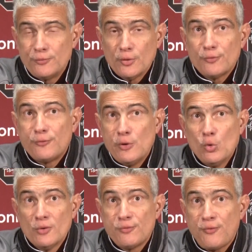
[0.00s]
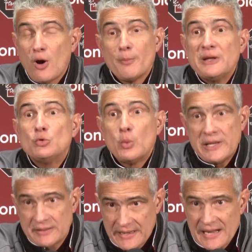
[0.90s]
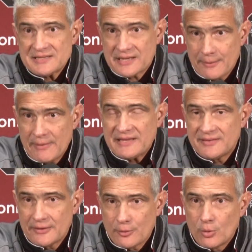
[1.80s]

They're few and far between the guys that can make 10 in